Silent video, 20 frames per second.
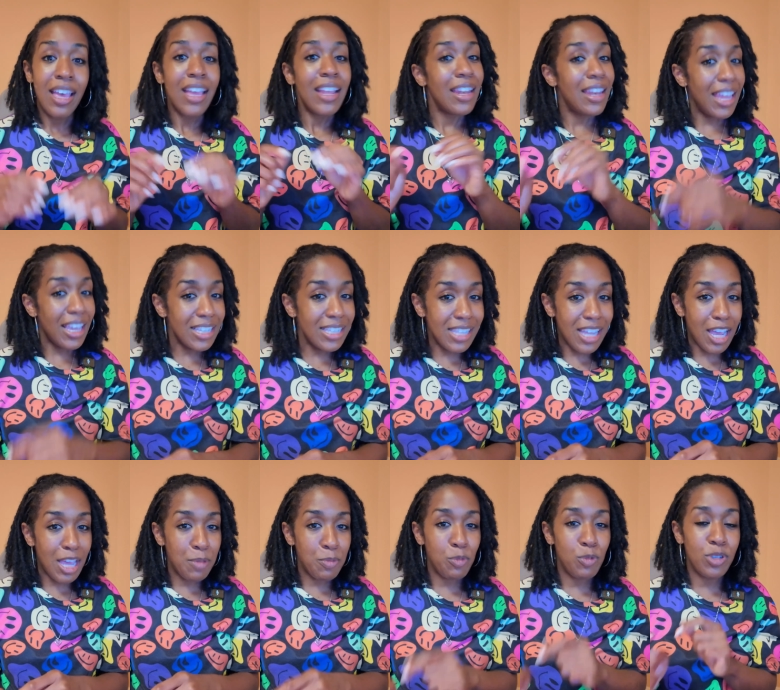Next
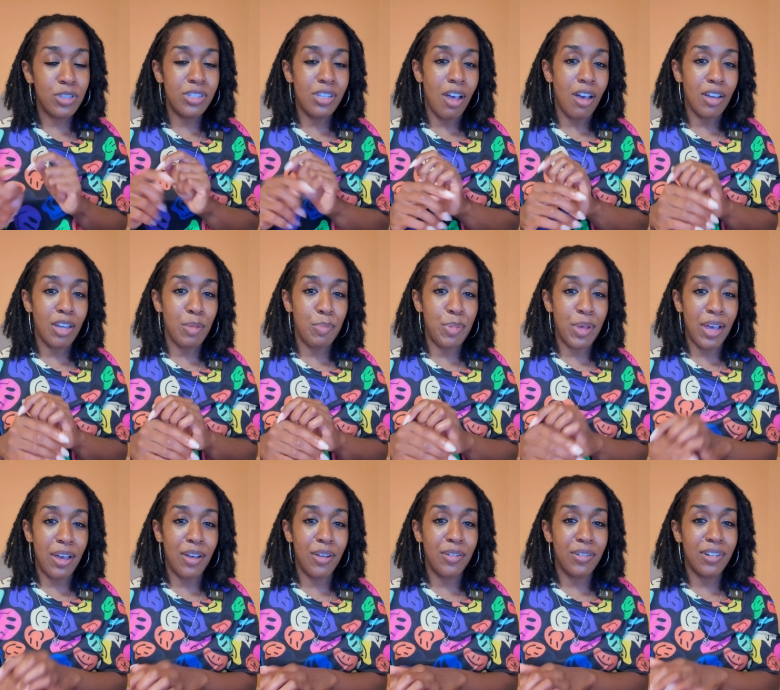time, we'll talk
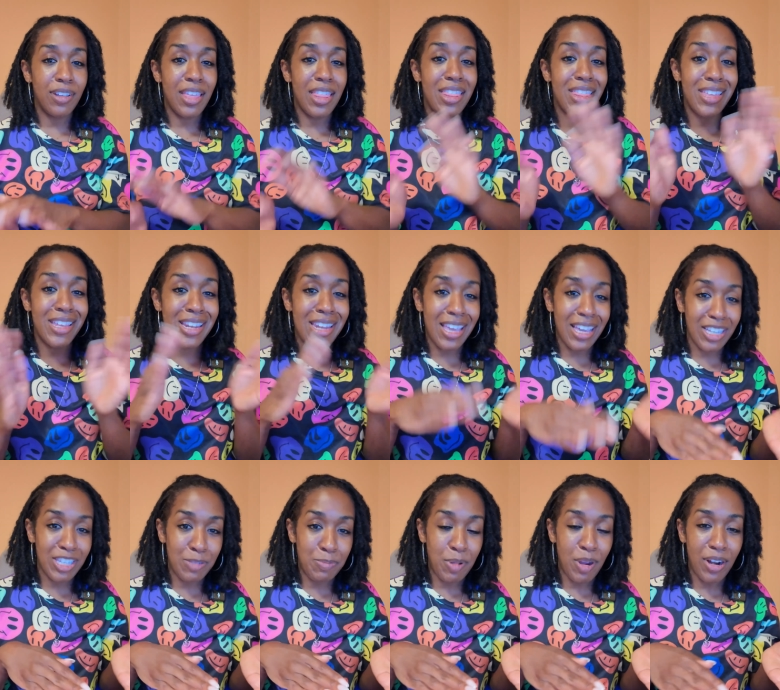about the
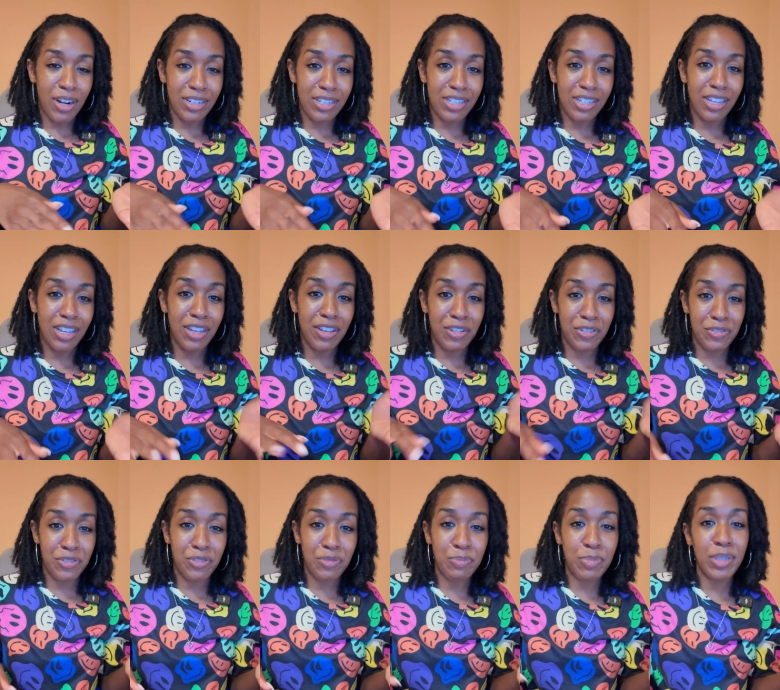next part
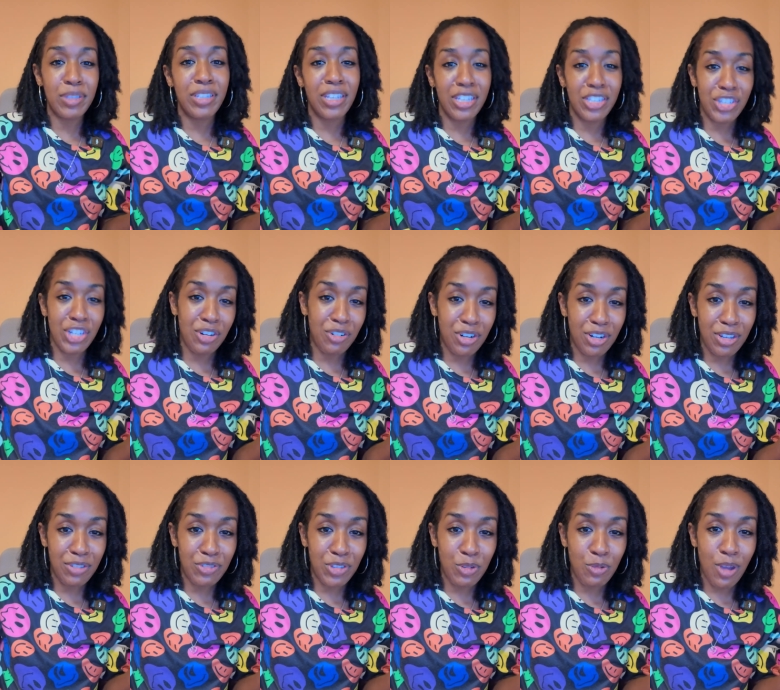of building a
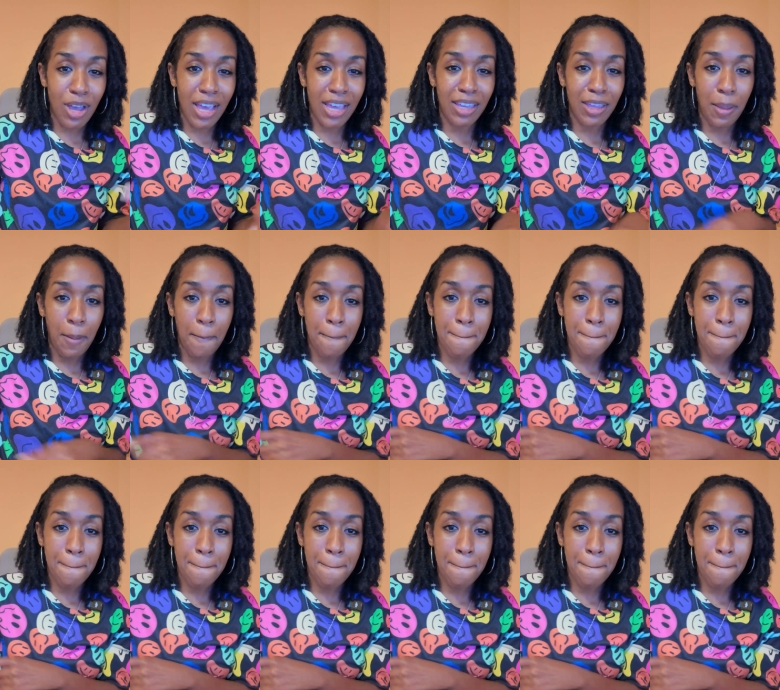generative UI.